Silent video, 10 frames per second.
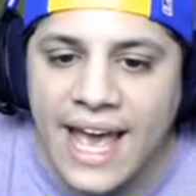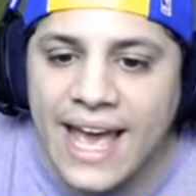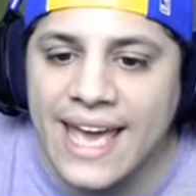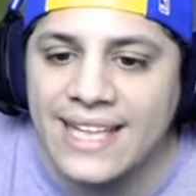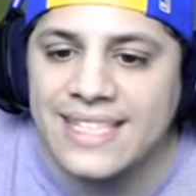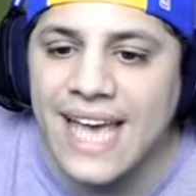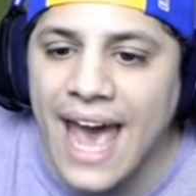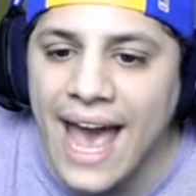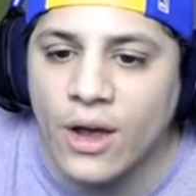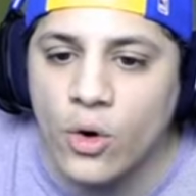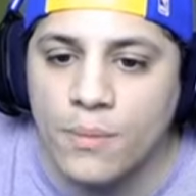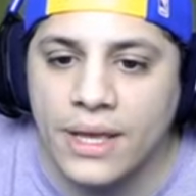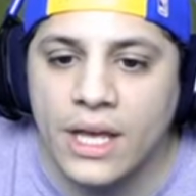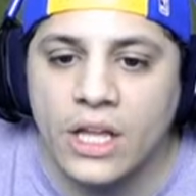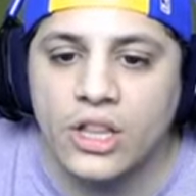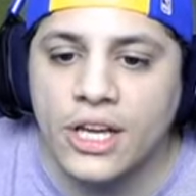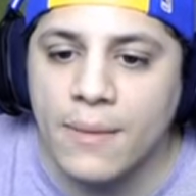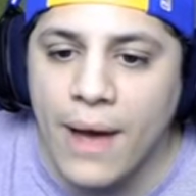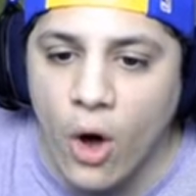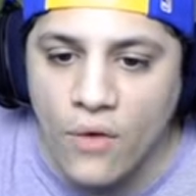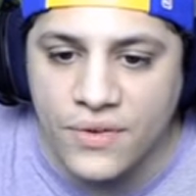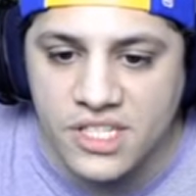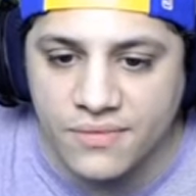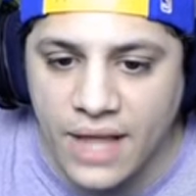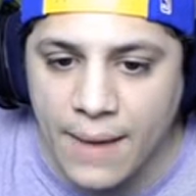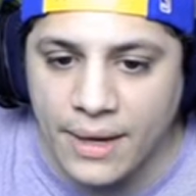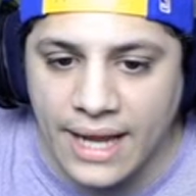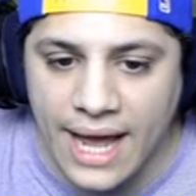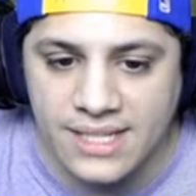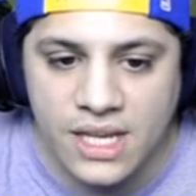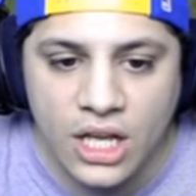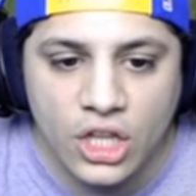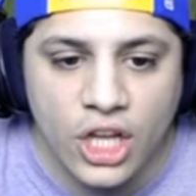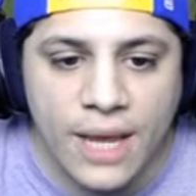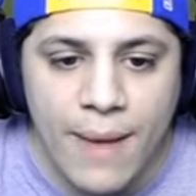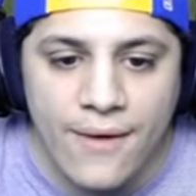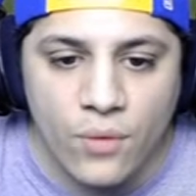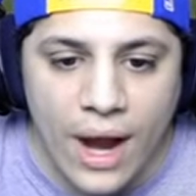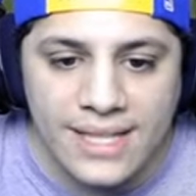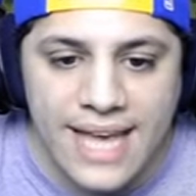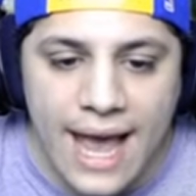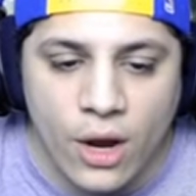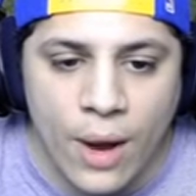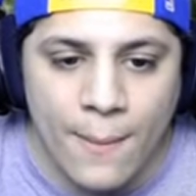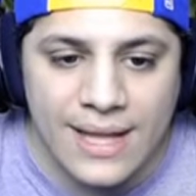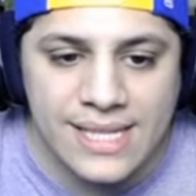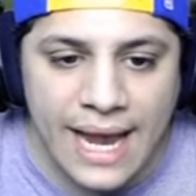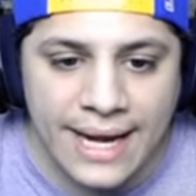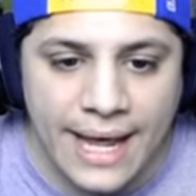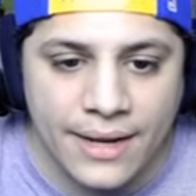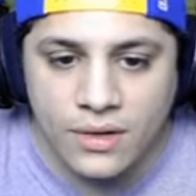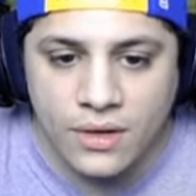He tackled me. Look at my offensive lineman, guys. Look at my right tackle and my tight end.